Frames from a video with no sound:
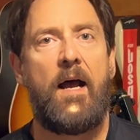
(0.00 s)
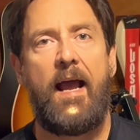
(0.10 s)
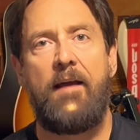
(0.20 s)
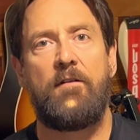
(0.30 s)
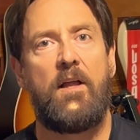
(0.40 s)
I
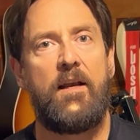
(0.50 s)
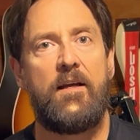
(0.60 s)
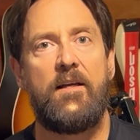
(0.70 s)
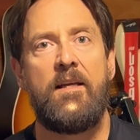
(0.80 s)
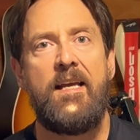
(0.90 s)
have a lot
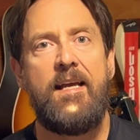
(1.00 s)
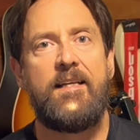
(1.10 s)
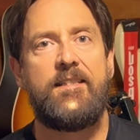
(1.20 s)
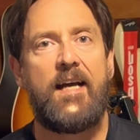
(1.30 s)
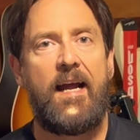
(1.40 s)
of
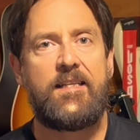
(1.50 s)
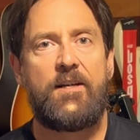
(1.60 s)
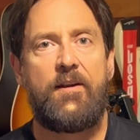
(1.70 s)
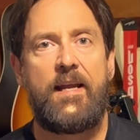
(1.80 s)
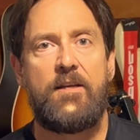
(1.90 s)

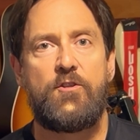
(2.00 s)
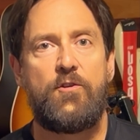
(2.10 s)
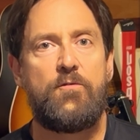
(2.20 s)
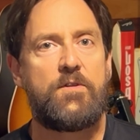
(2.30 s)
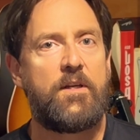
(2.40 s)
dietary
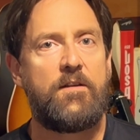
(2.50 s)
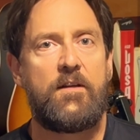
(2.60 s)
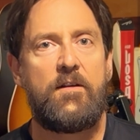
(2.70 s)
issues that